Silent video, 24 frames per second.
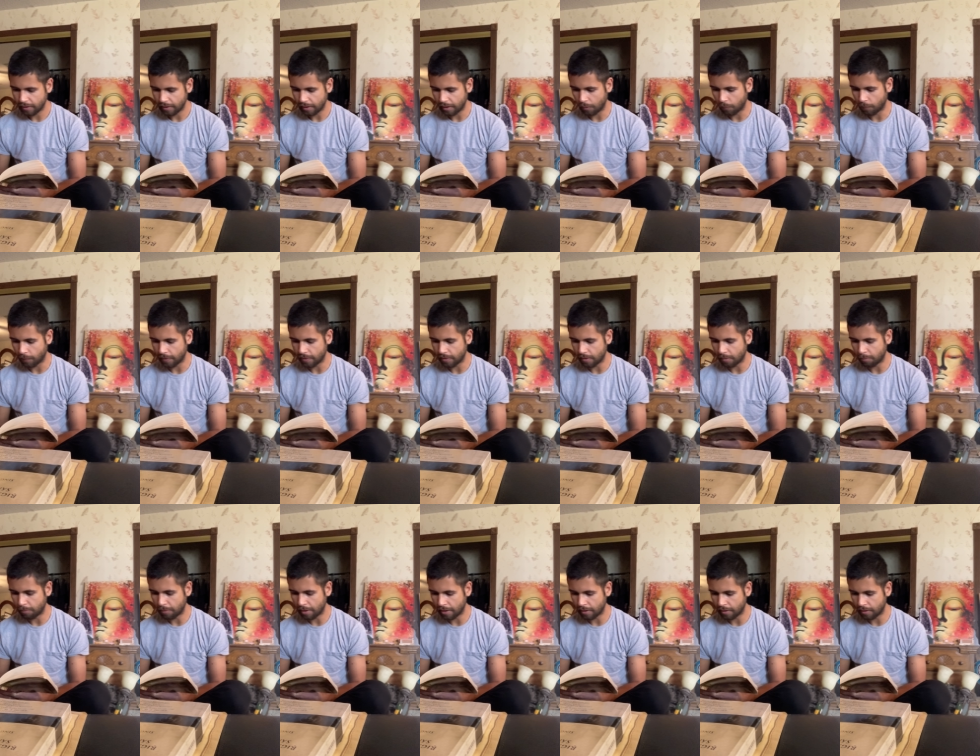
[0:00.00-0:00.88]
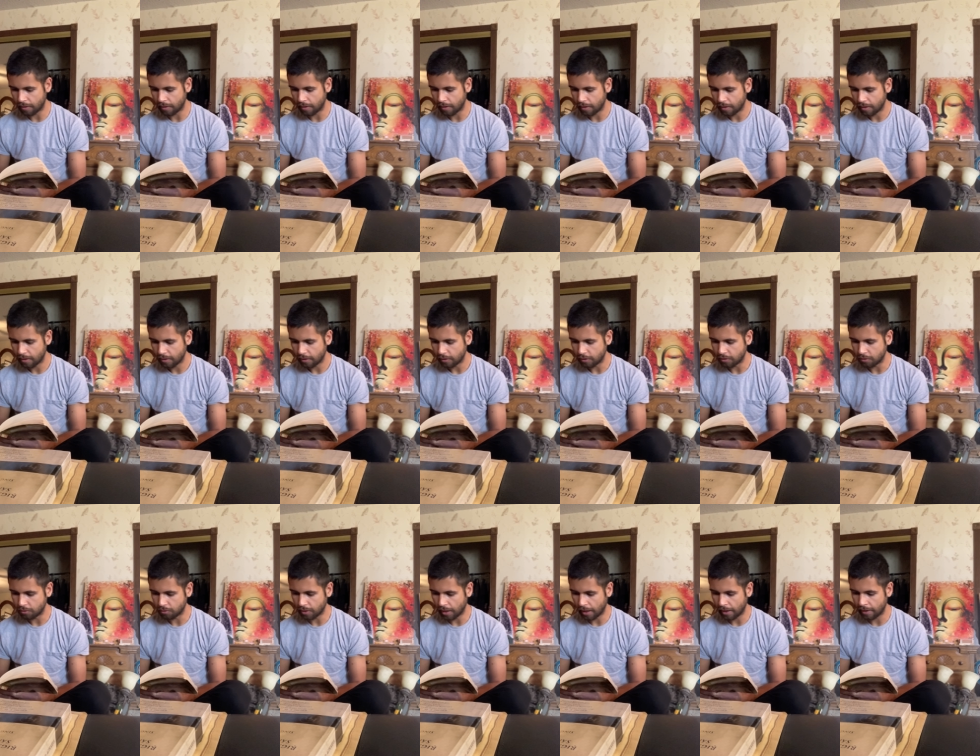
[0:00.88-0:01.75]
and when the men
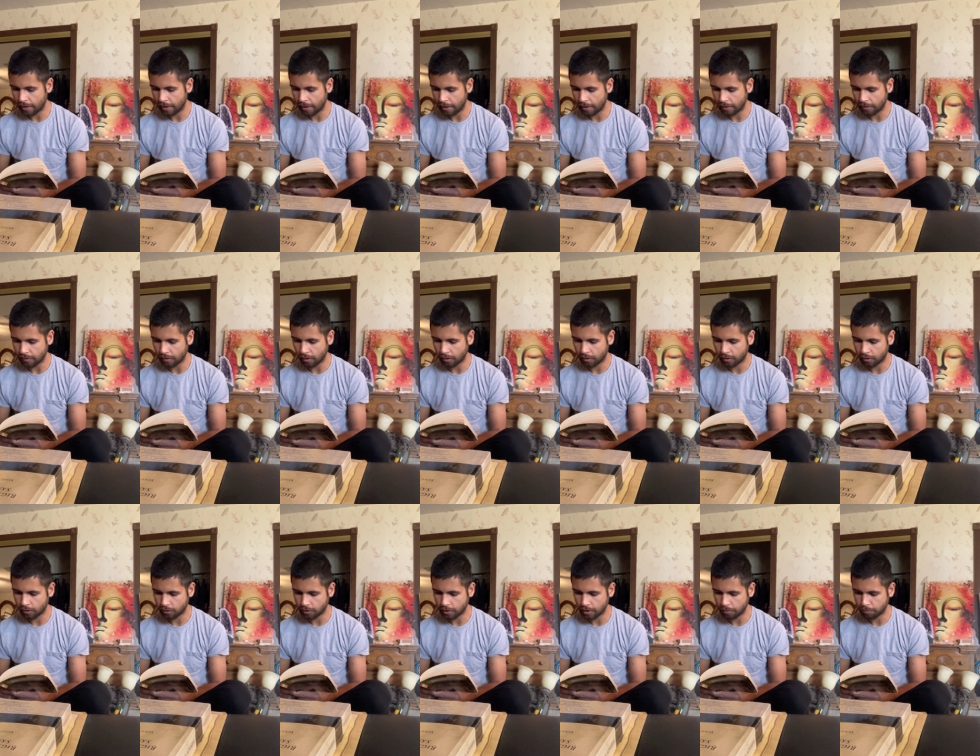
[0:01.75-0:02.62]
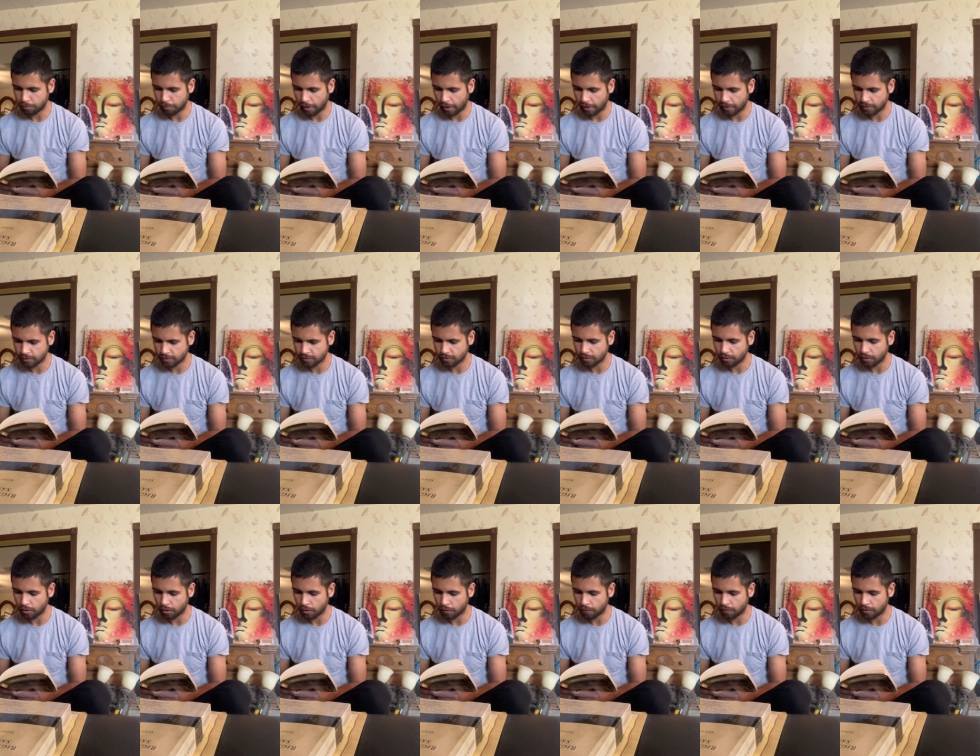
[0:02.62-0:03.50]
do not hang their cooking pots
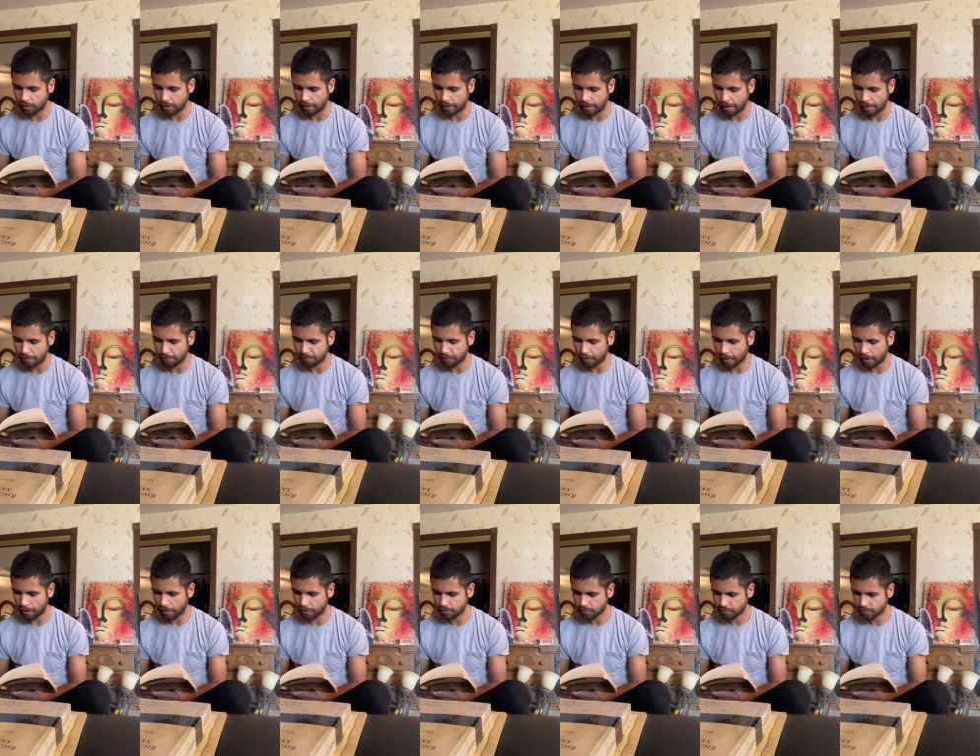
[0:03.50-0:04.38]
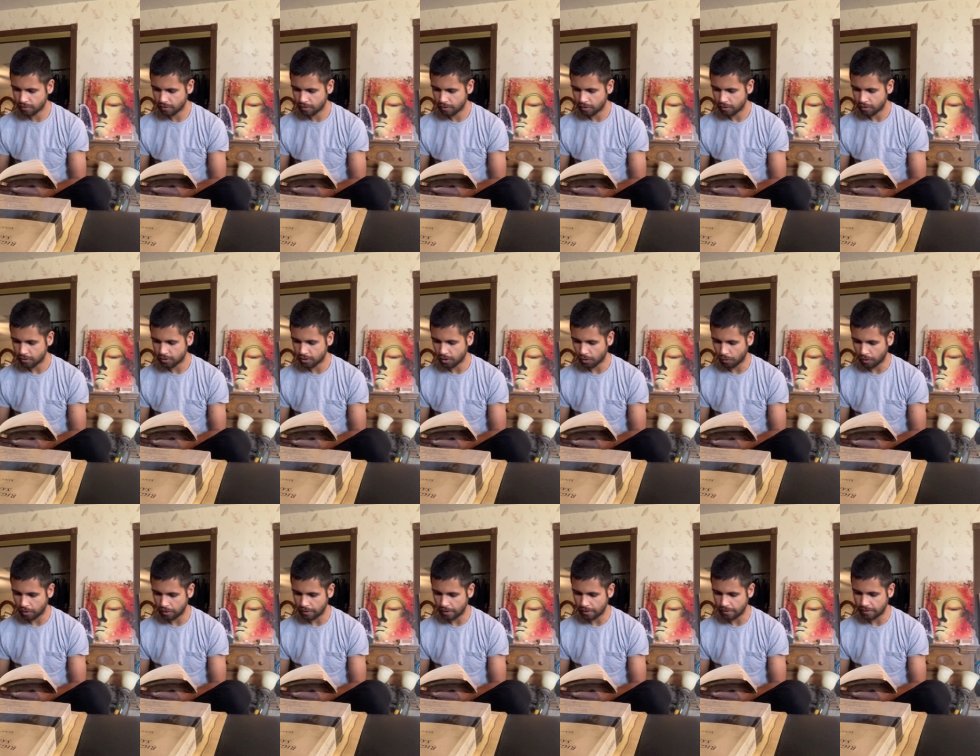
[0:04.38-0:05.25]
over the campfires,
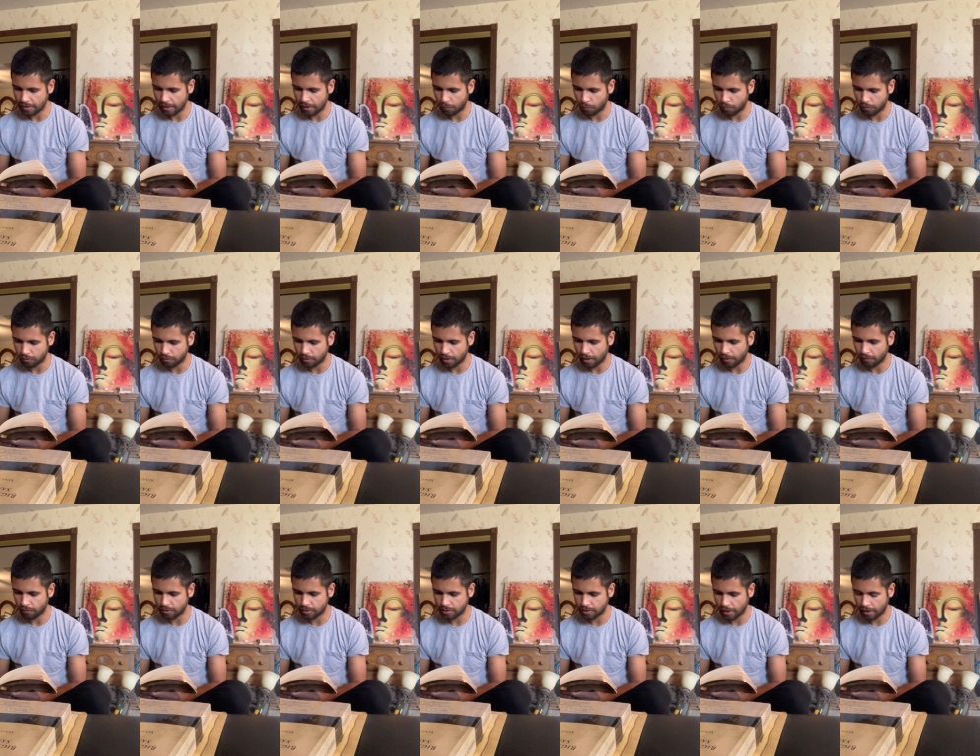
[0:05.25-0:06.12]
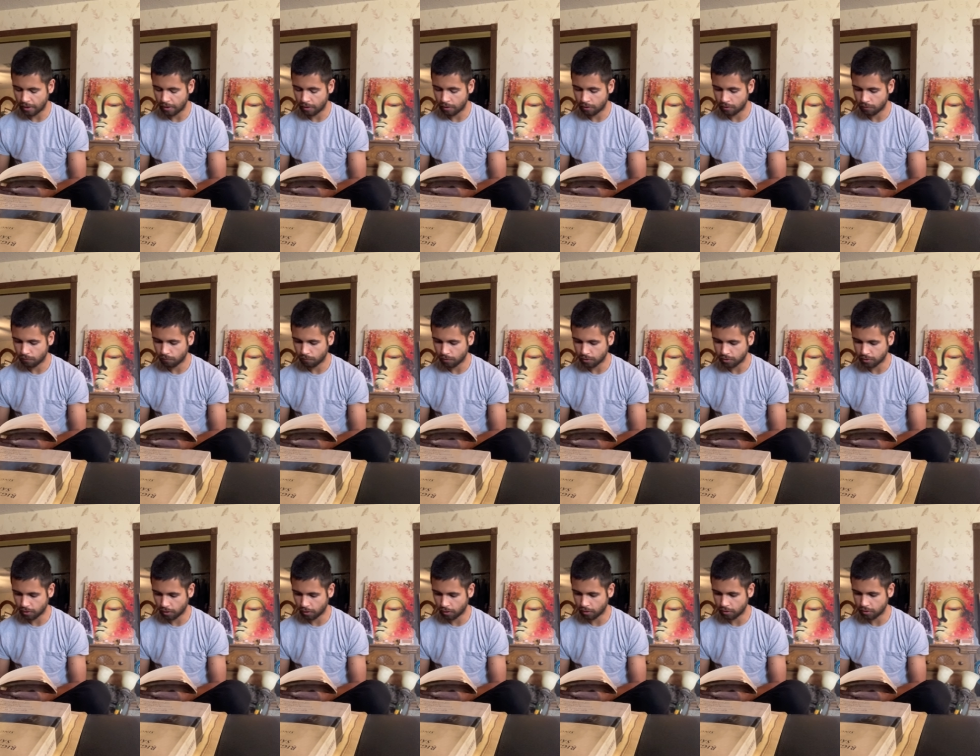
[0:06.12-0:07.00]
showing that they will not
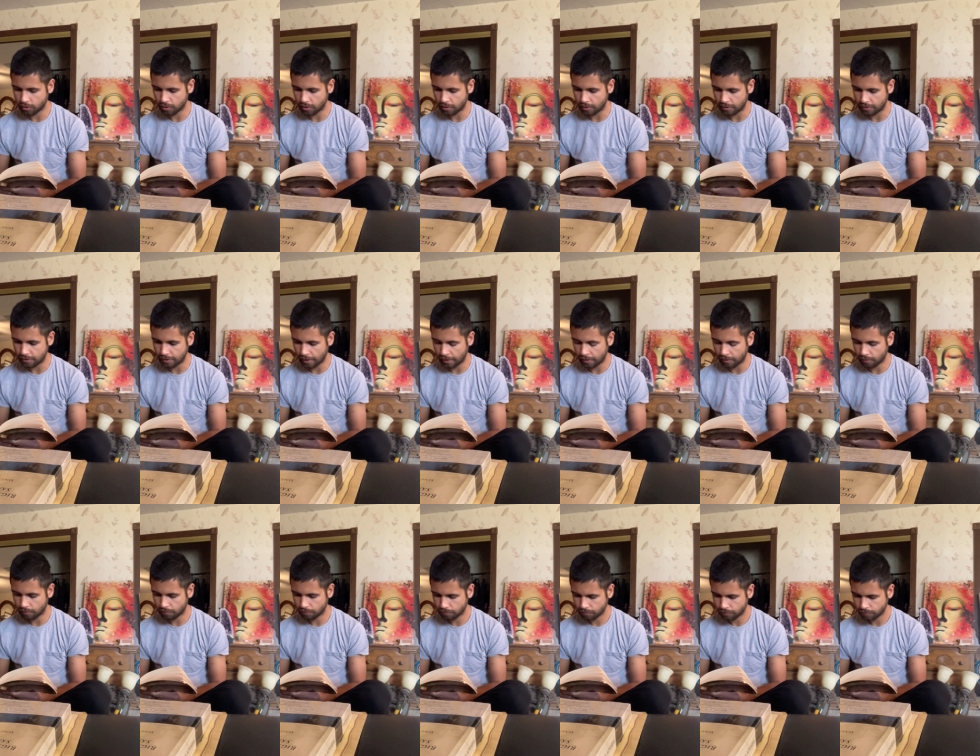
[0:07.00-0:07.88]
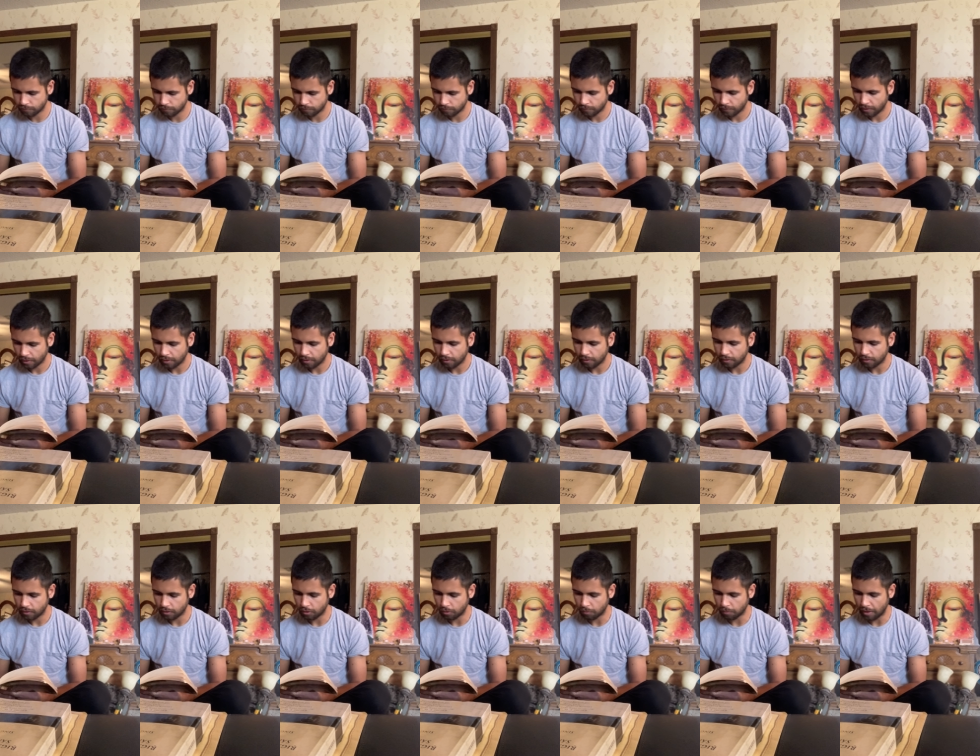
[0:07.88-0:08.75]
return to the tent,
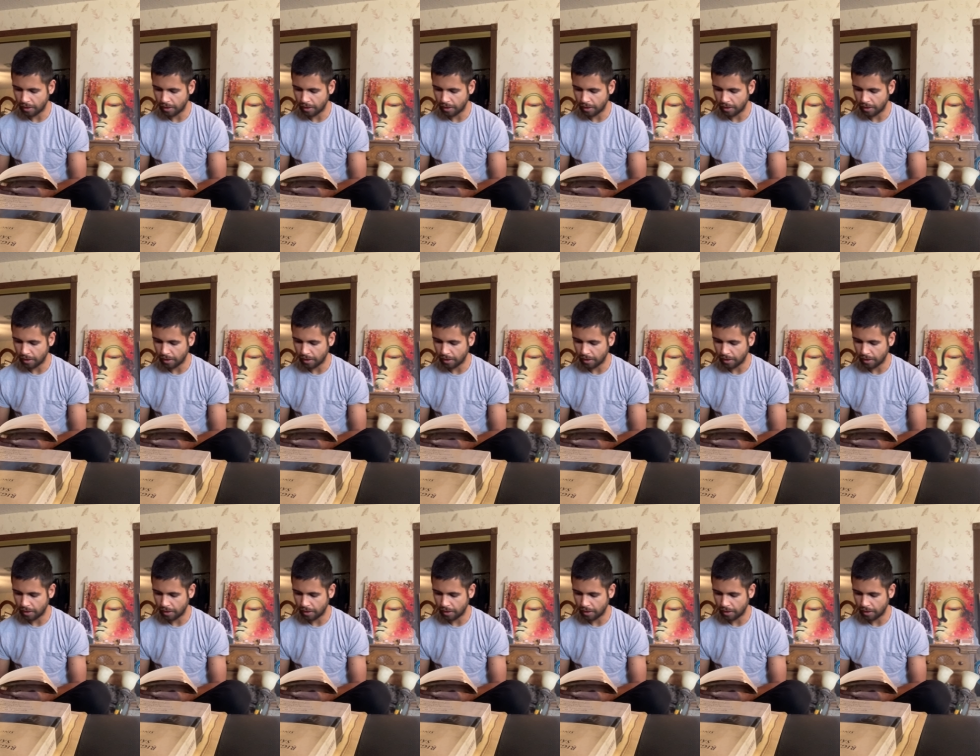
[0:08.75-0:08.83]
you